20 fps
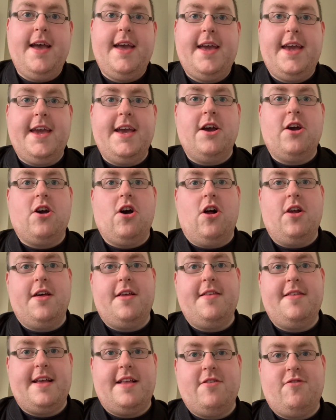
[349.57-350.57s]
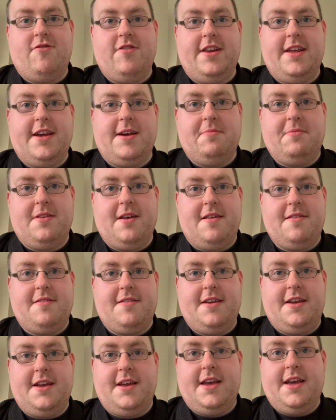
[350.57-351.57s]
Ian Collins and Strictly Come
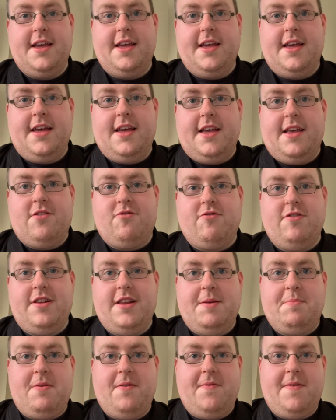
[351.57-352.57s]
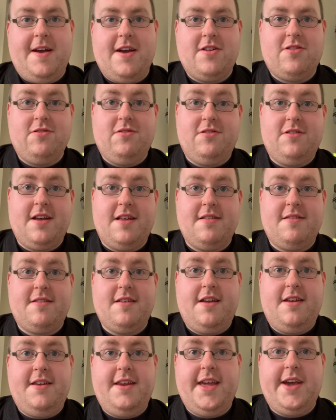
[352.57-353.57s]
Dancing, Strictly Professional
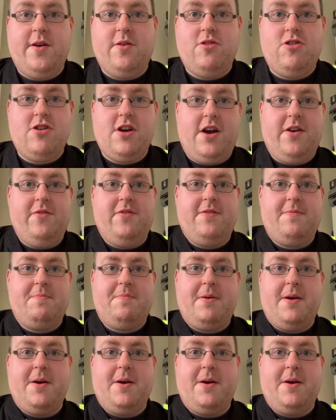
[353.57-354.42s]
Dancer Neil Jones